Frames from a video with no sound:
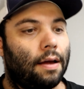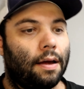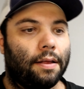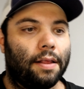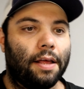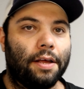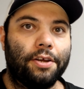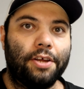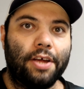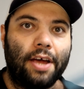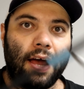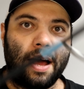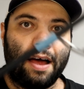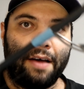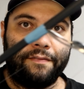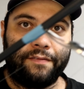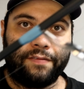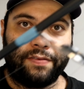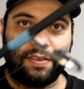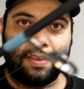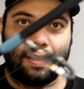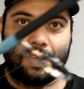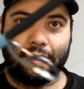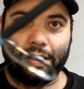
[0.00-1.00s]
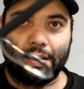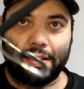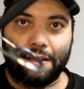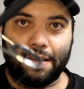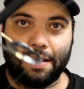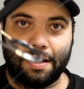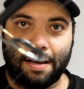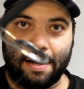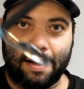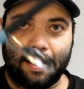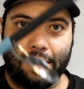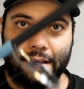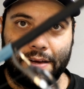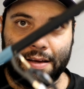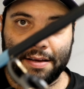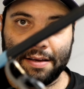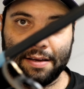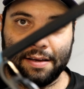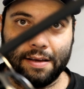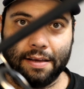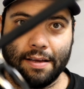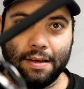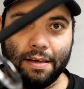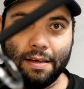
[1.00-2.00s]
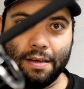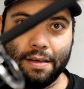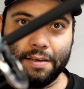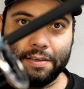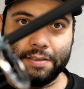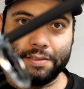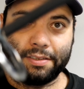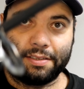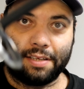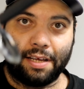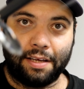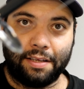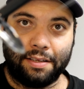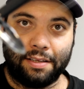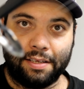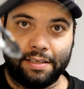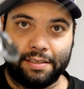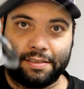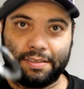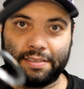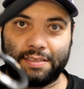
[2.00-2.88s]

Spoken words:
Then you have the stainless